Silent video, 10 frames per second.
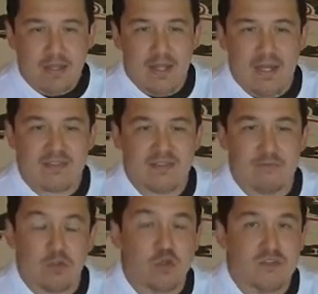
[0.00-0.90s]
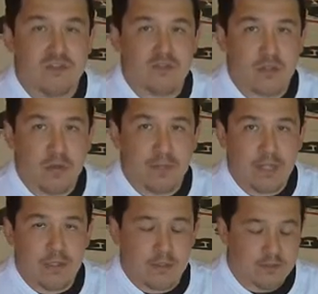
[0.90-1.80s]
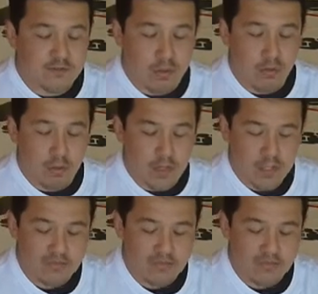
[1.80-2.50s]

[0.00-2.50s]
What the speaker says: The adhesive loosens a little bit, so